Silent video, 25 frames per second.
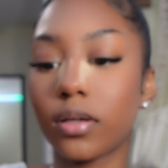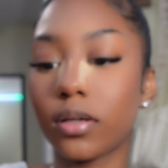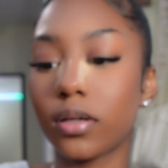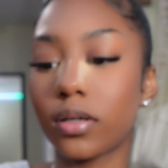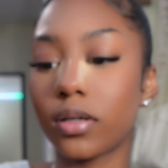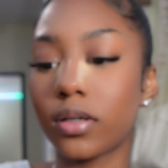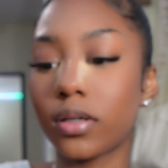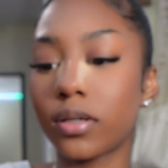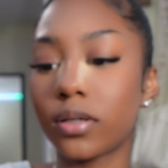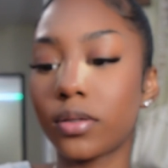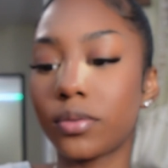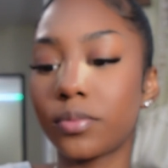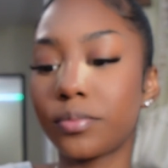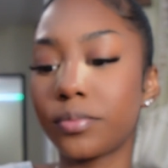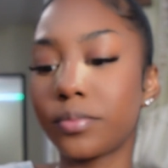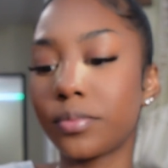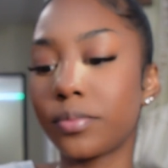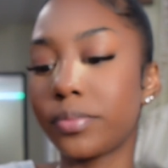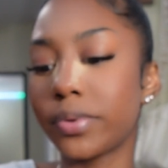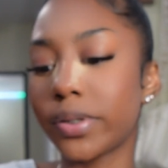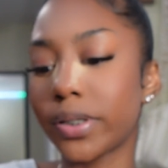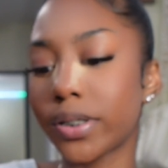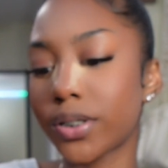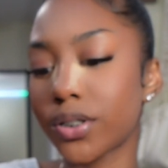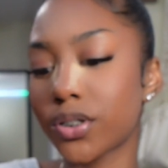
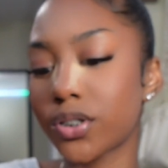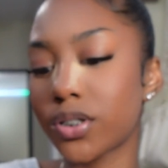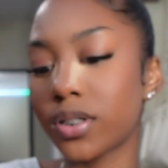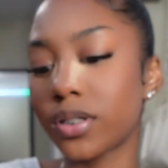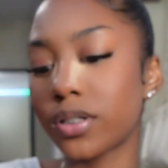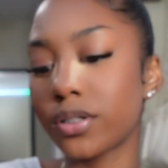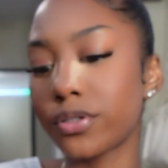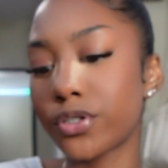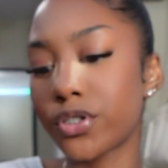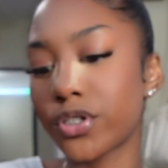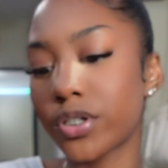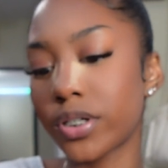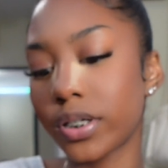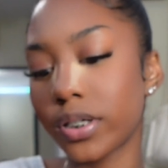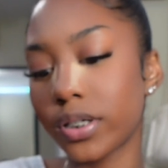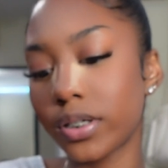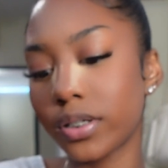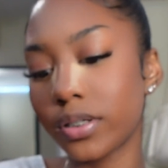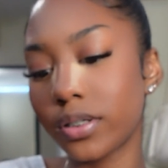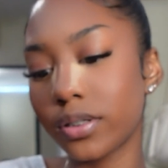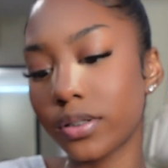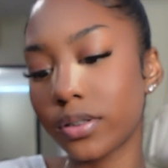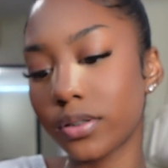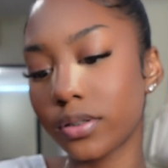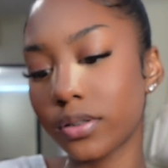blush in the
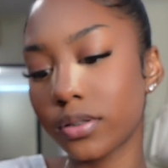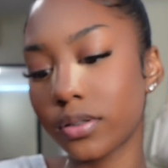shade.